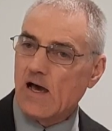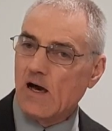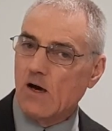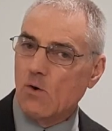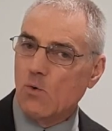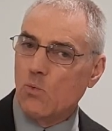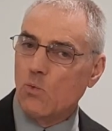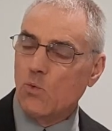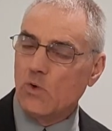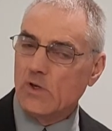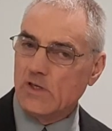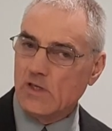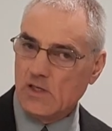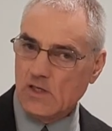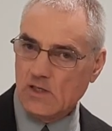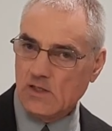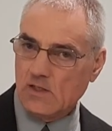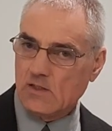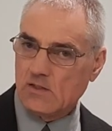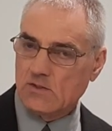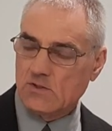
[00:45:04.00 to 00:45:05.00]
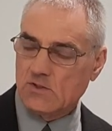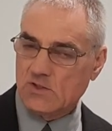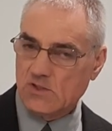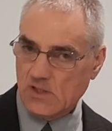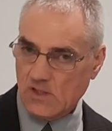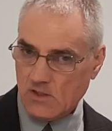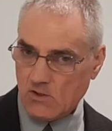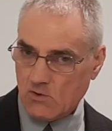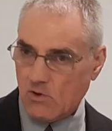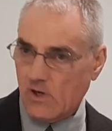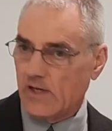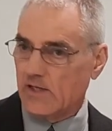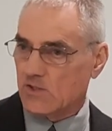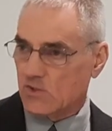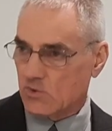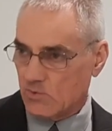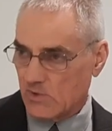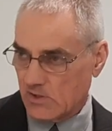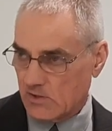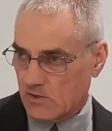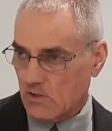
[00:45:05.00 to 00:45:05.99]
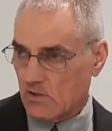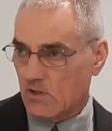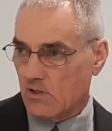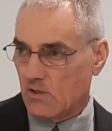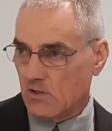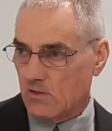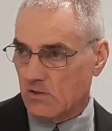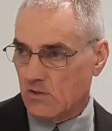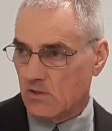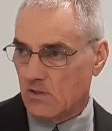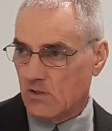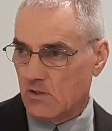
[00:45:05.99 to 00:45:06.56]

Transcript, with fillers: how we see Christ's return?